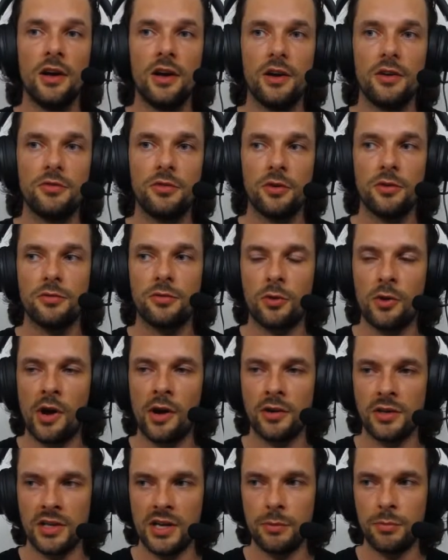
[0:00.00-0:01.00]
for
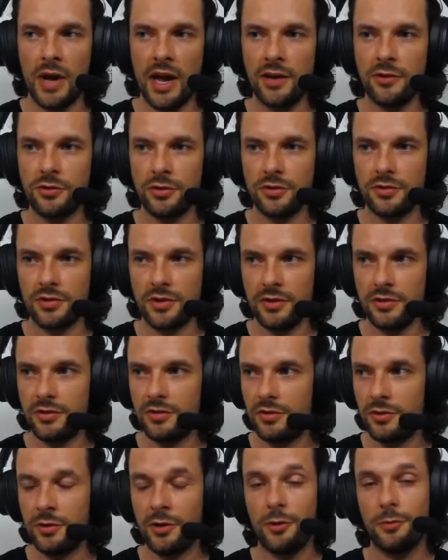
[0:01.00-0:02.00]
our dear patrons,
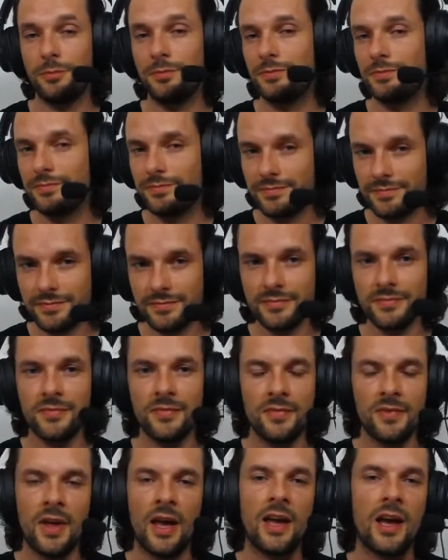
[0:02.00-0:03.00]
because
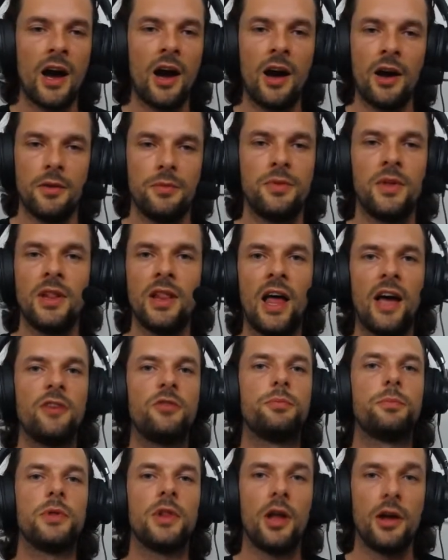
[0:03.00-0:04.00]
they are the
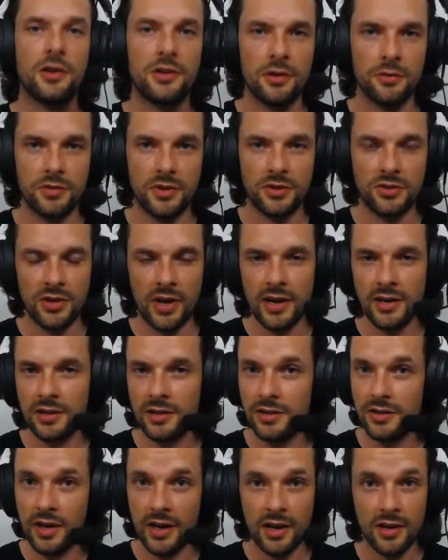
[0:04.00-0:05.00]
lifeblood of the
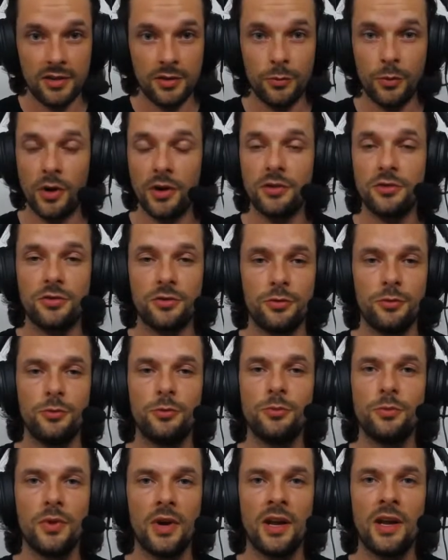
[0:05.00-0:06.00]
channel. They are the ones
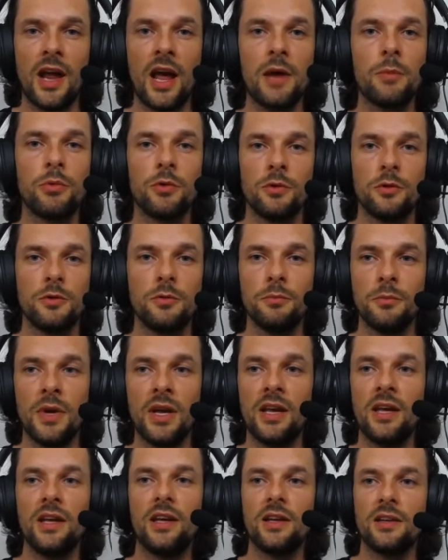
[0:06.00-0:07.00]
who enable
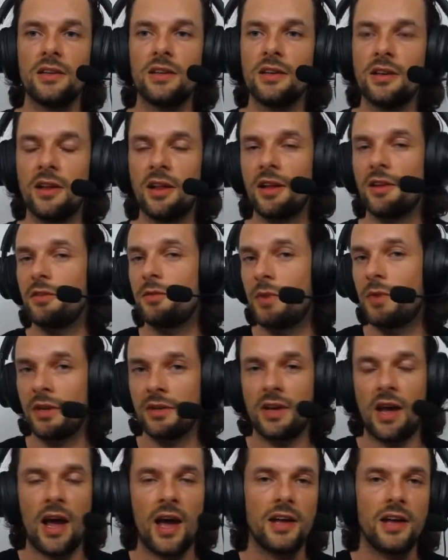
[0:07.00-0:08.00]
me and like in
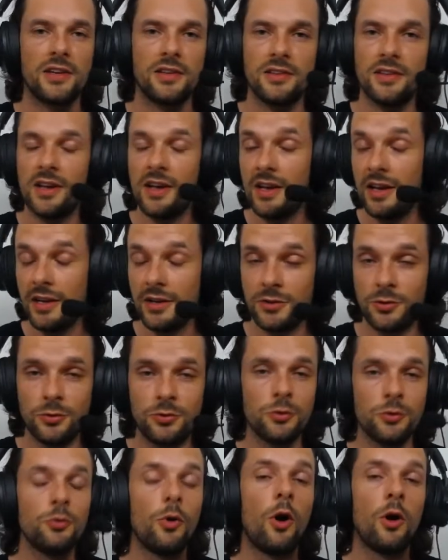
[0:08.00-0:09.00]
Cat and to
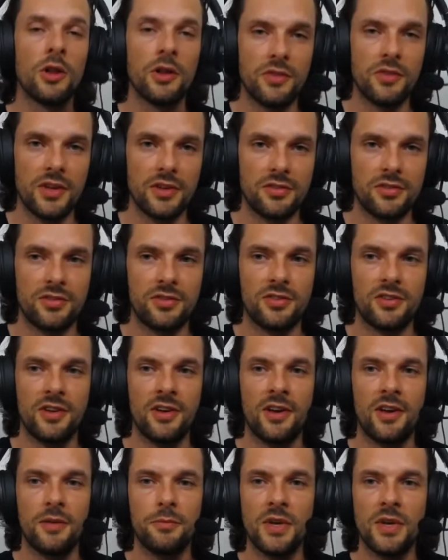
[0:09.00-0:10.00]
do all of this.
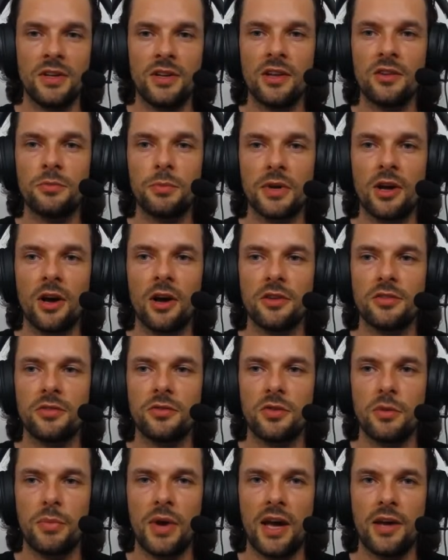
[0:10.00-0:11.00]
It is because of
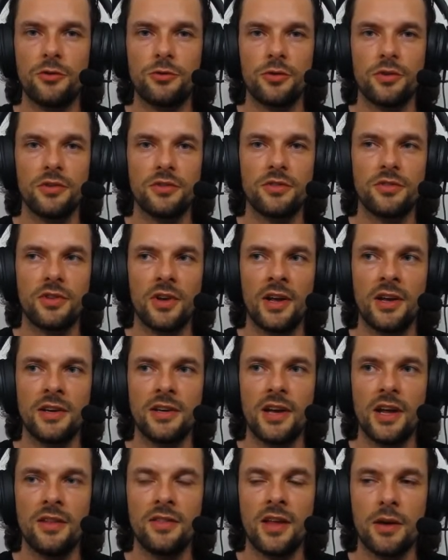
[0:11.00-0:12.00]
the patrons and
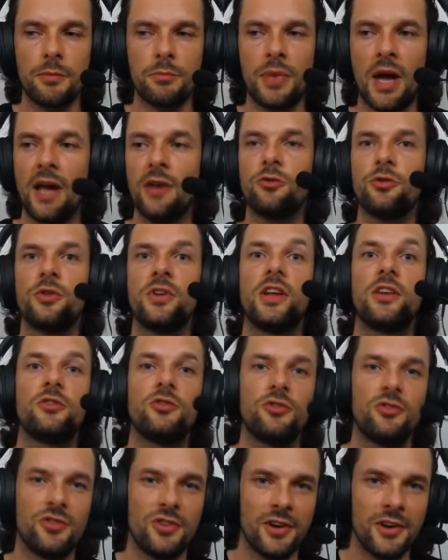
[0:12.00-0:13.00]
their
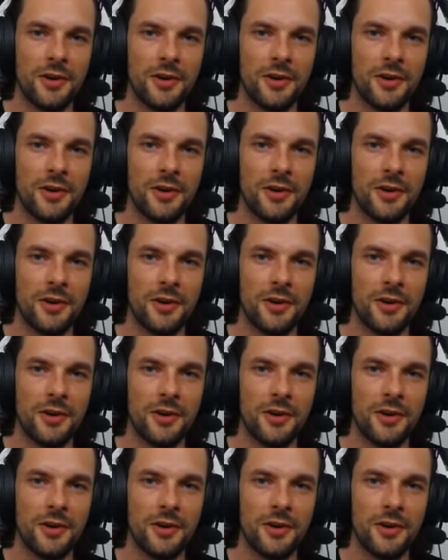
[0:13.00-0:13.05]
patronage,